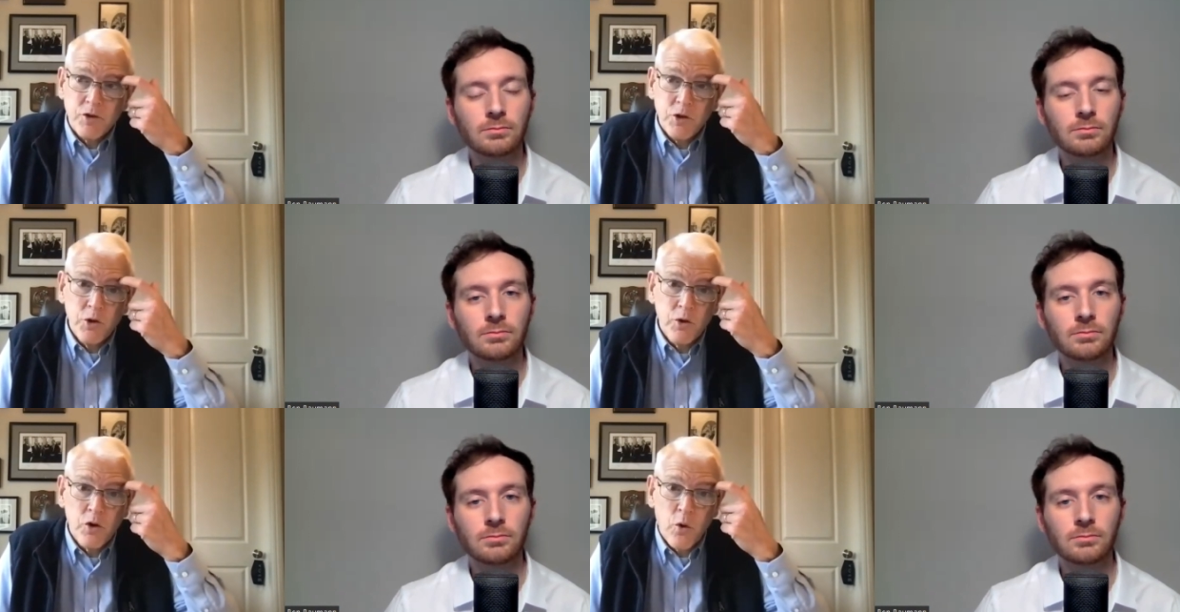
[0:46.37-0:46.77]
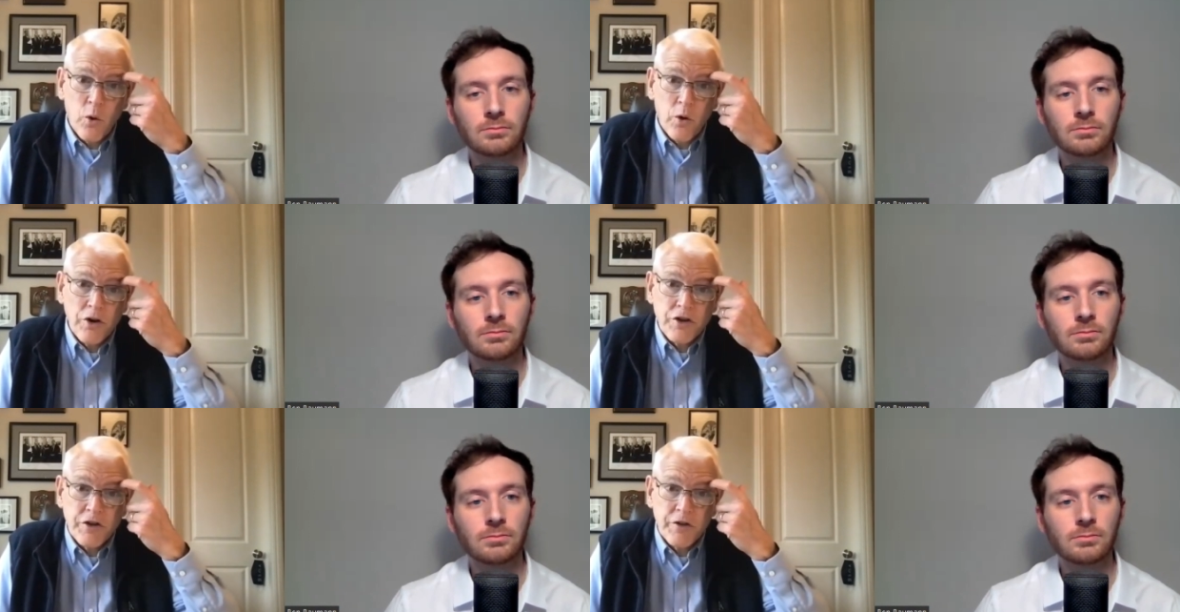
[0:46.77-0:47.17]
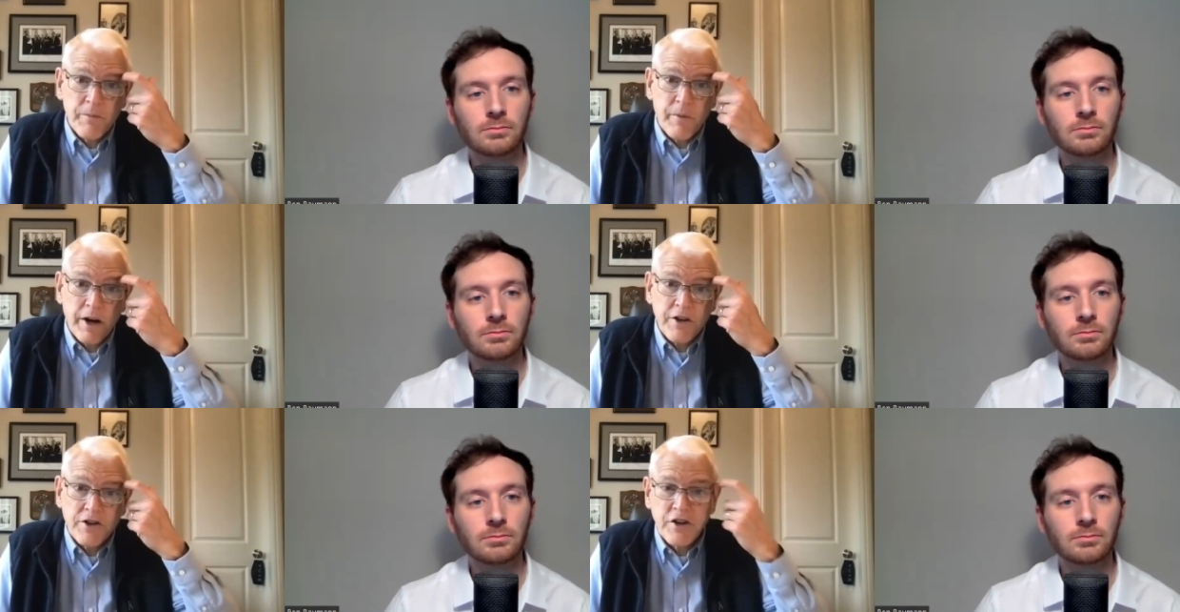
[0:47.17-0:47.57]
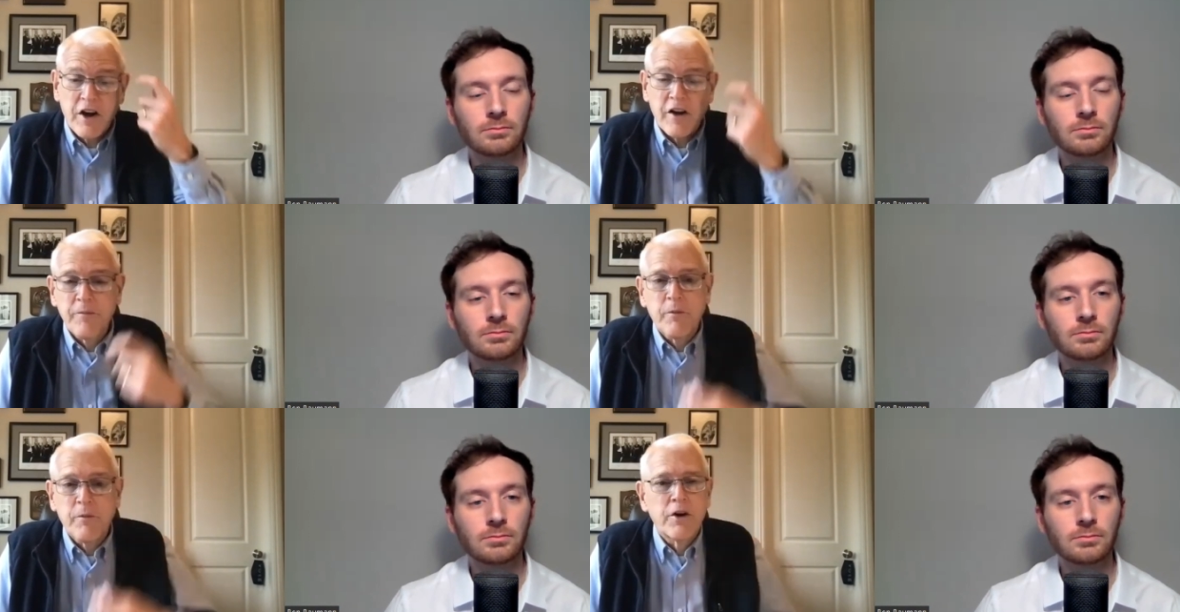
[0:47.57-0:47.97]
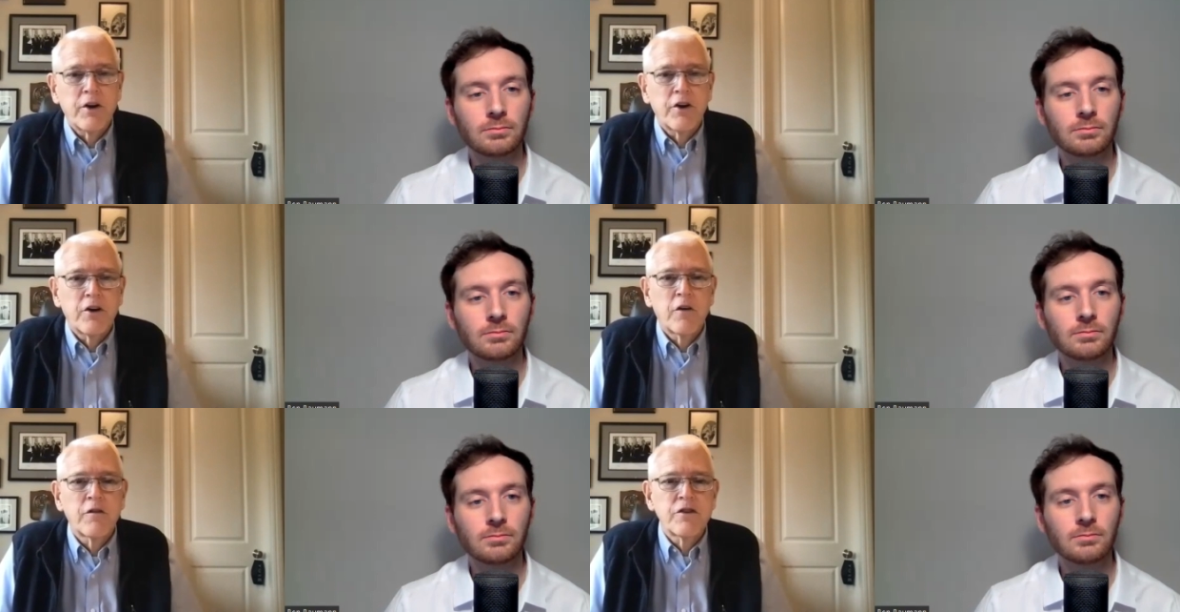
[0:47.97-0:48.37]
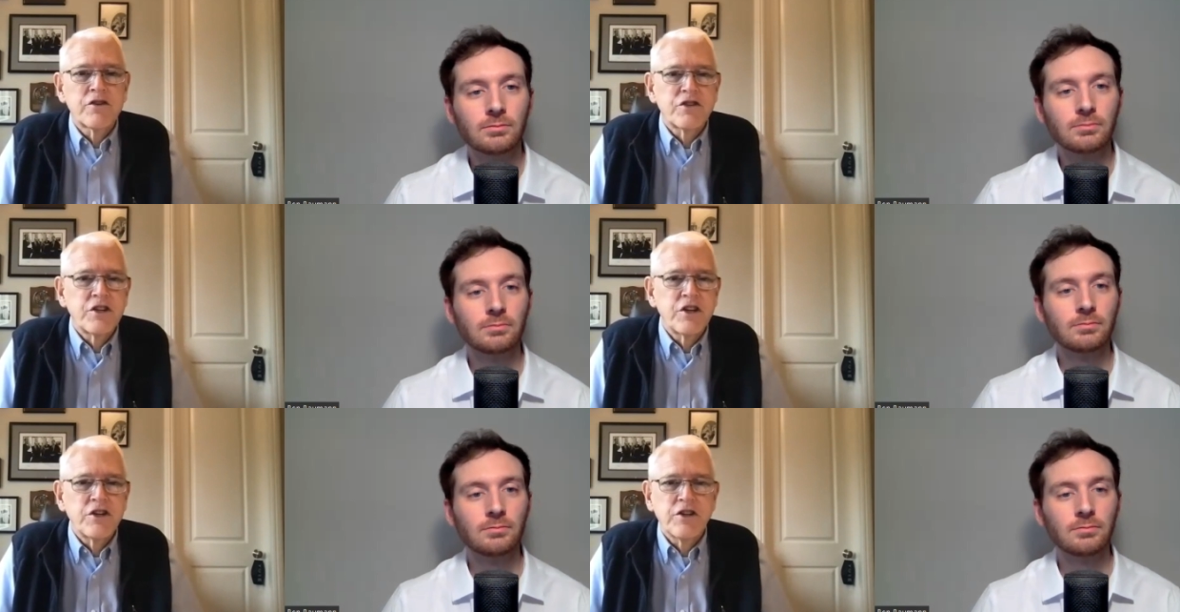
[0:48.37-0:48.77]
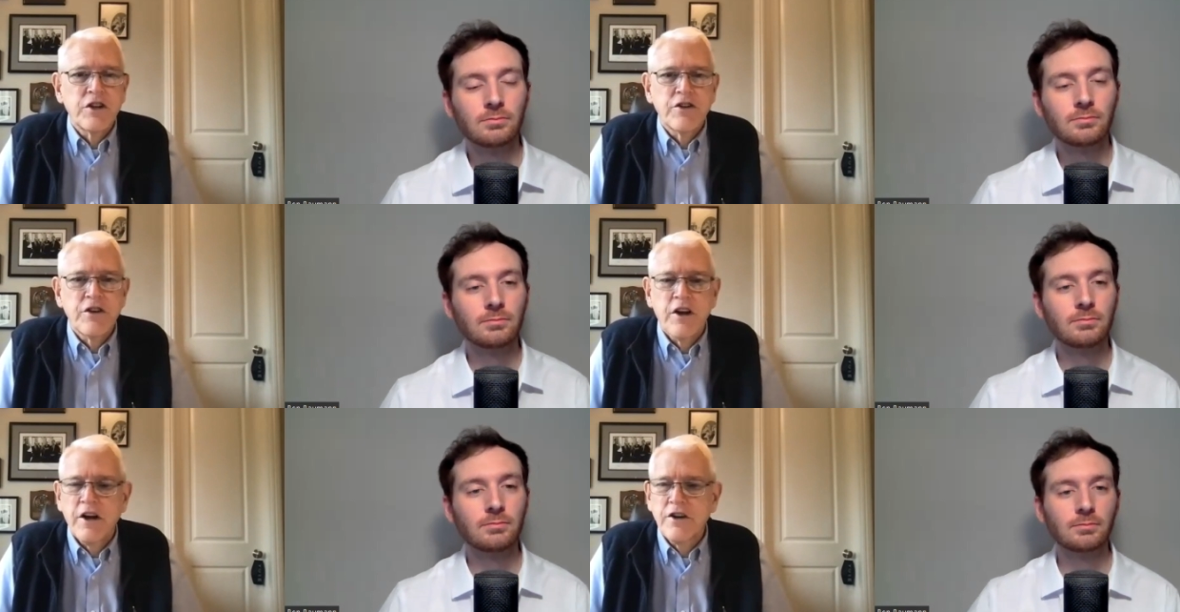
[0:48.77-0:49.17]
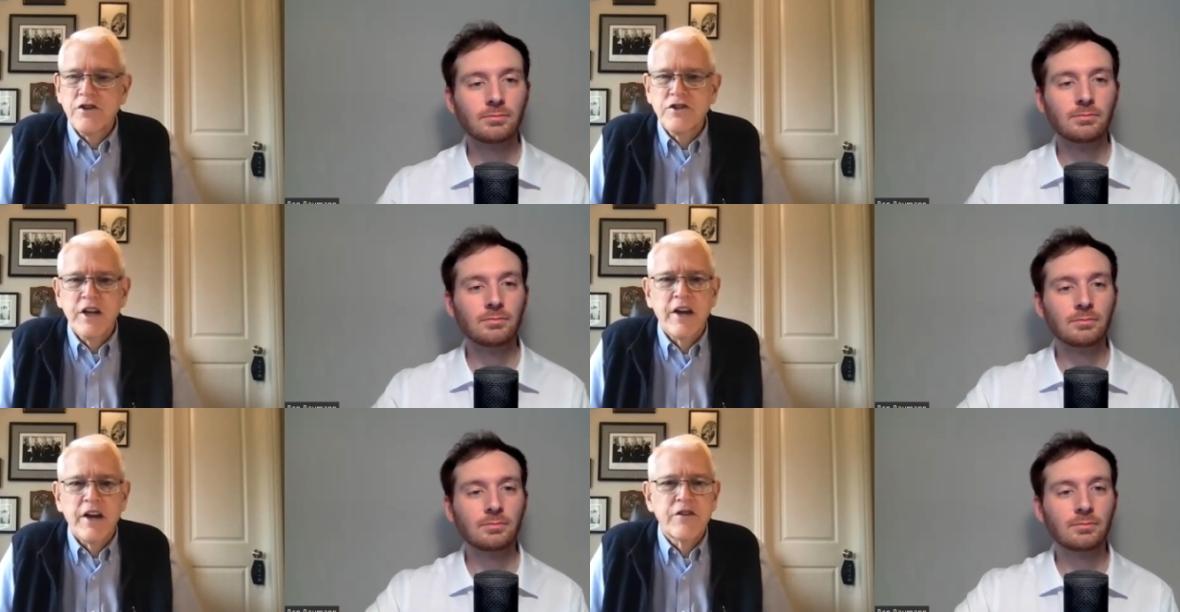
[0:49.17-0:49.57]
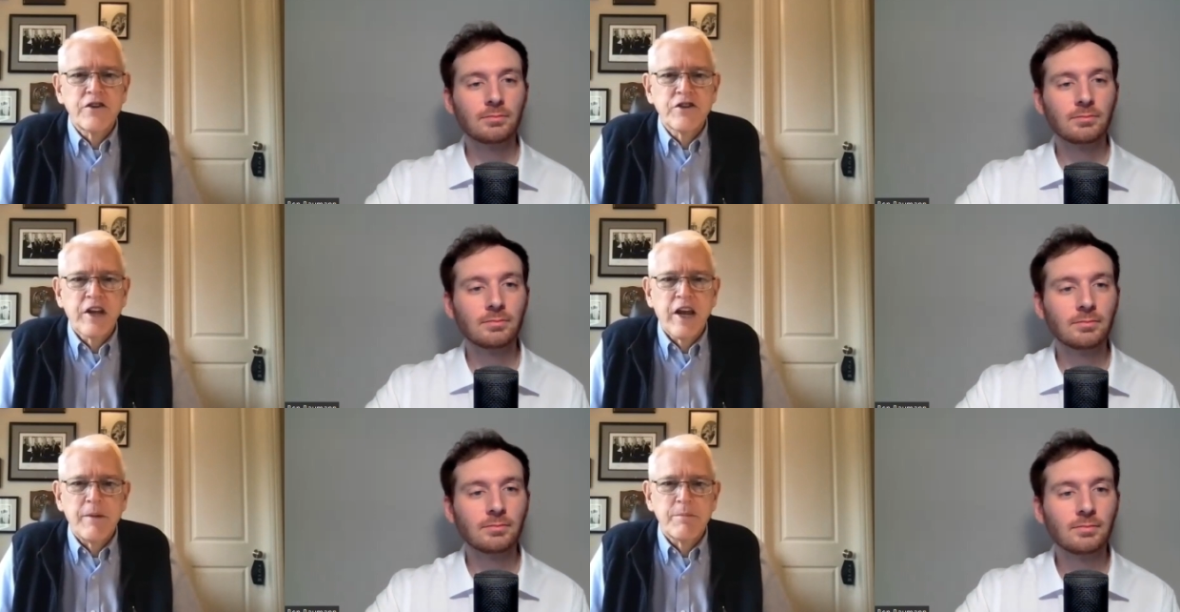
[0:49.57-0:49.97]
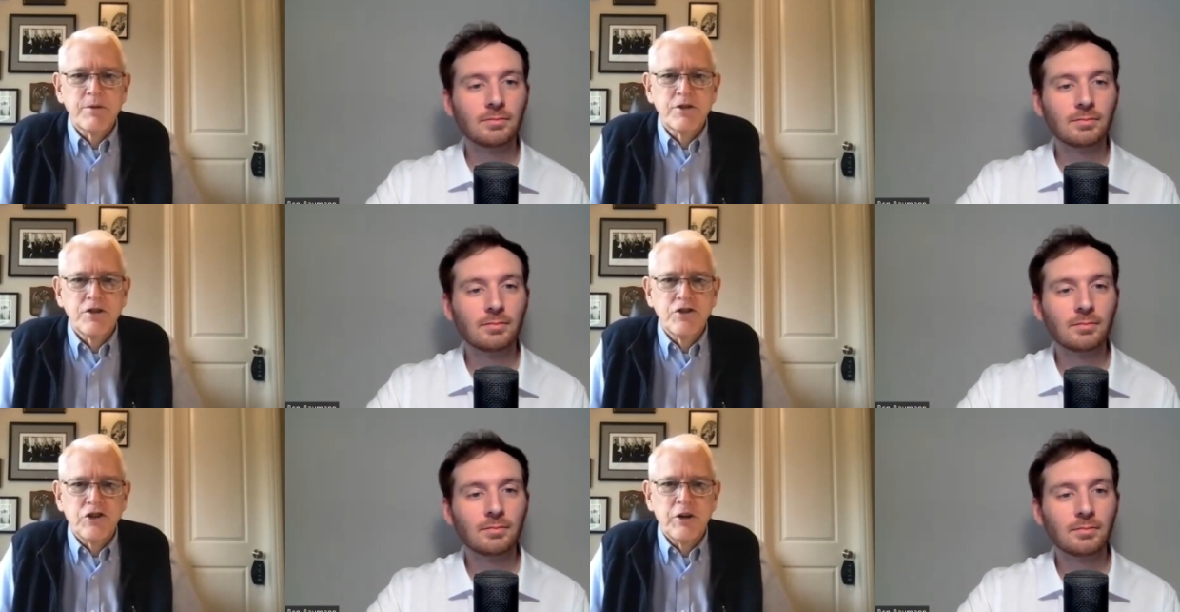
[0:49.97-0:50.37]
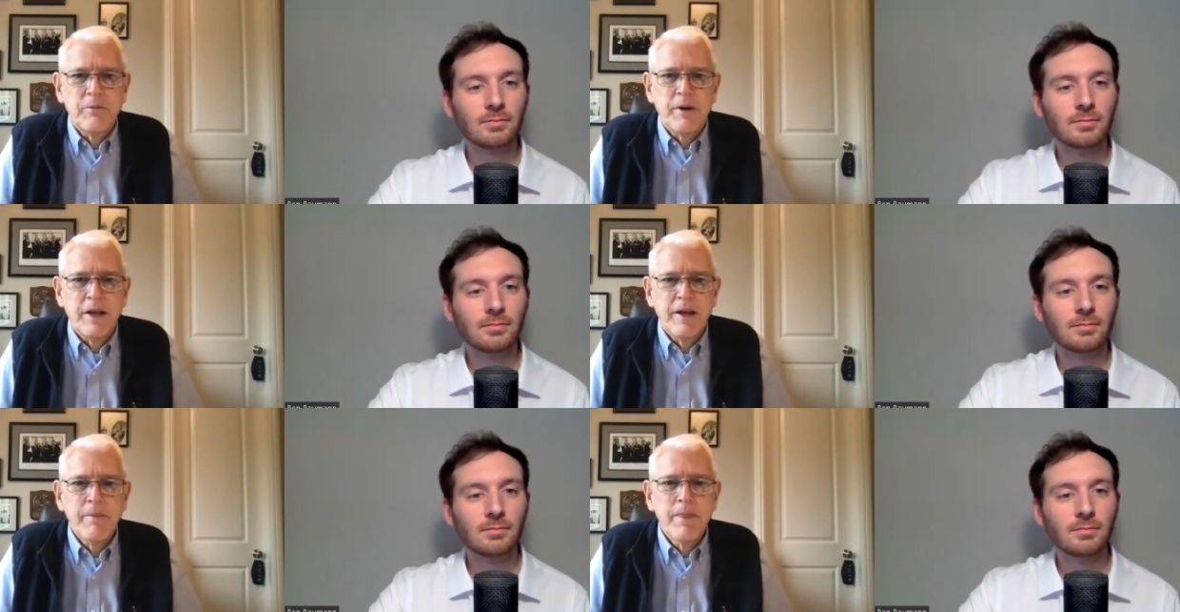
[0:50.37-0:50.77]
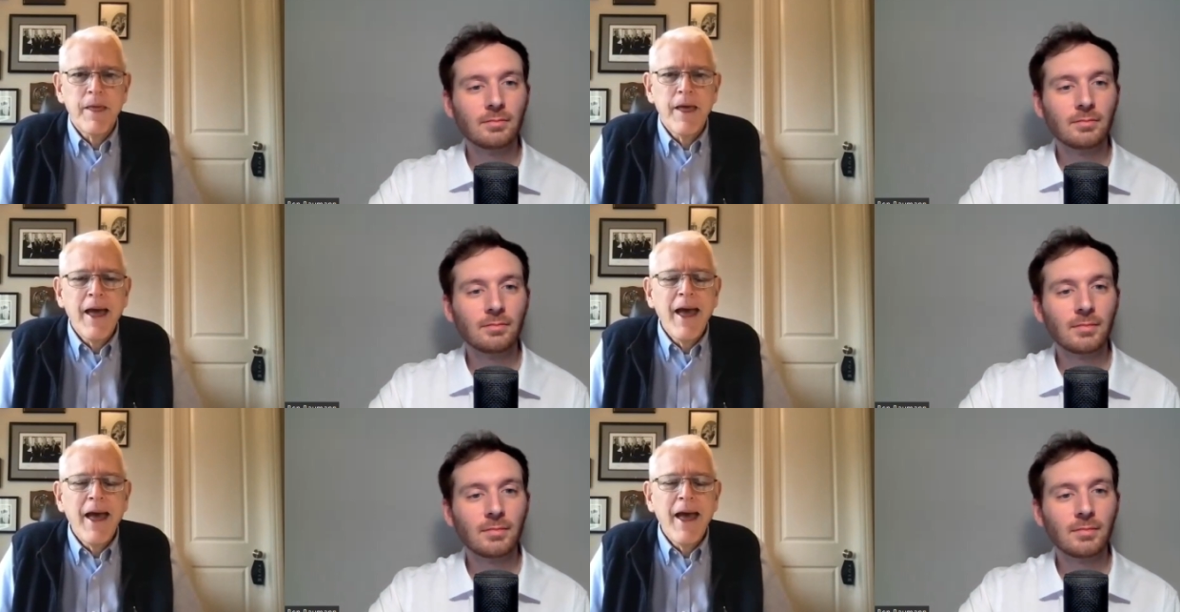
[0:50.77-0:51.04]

Speaker 1: two quarters of my sophomore year overseas at uh, Stanford's campus in Germany.